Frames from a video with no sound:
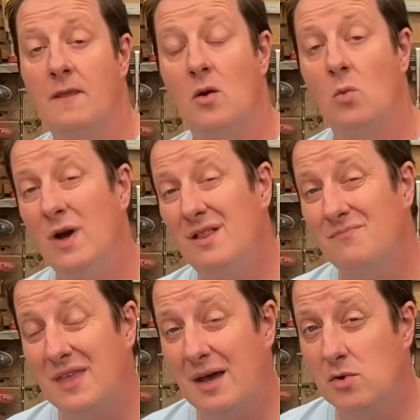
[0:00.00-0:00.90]
Well,
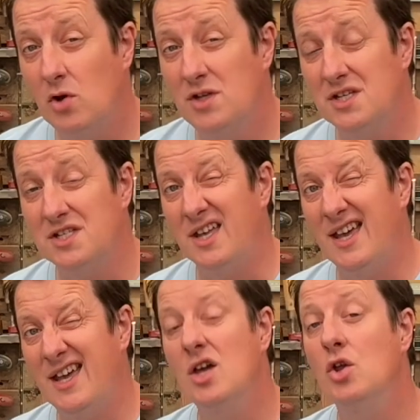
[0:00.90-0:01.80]
I'm going to
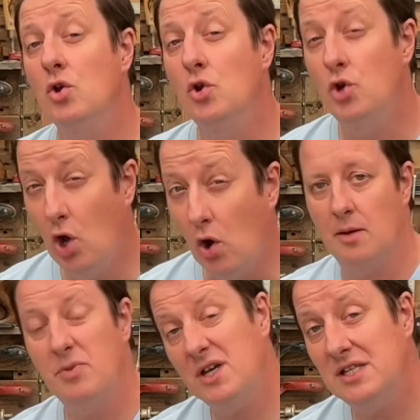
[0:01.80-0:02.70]
say no,
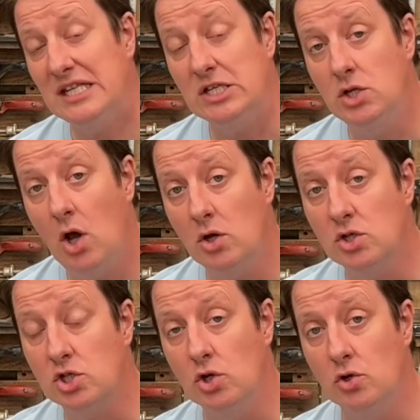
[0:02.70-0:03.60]
because it's not
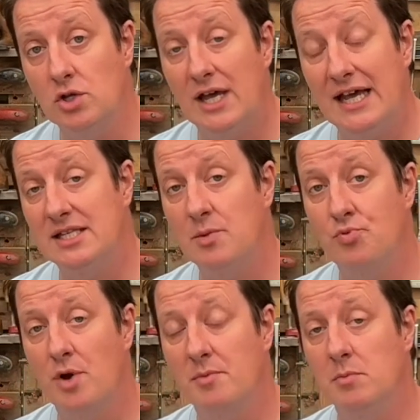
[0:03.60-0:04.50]
as good as it
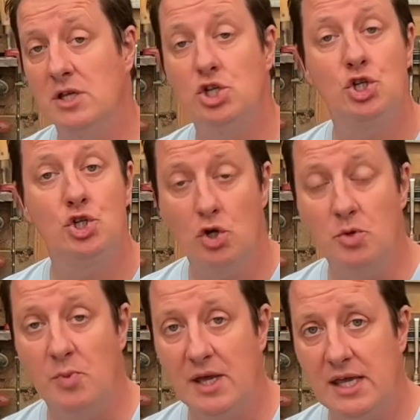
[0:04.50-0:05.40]
probably
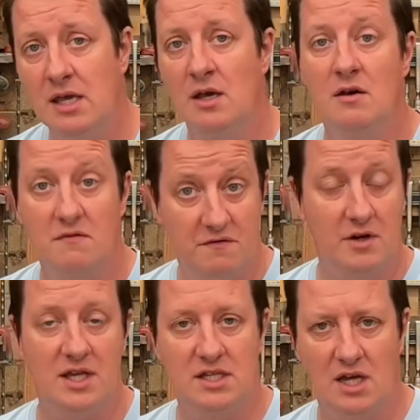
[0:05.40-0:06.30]
should be for a
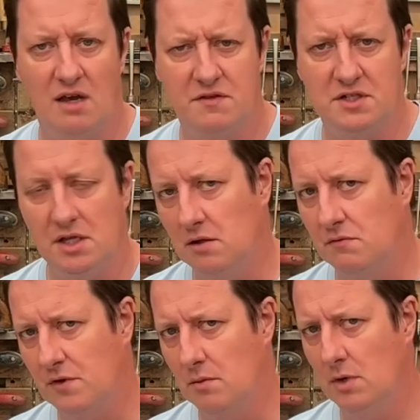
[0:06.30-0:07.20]
guitar for sale
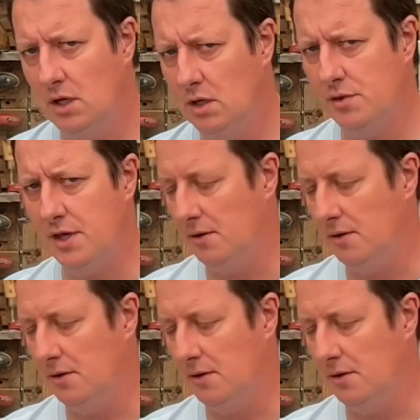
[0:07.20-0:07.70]
from a luthier.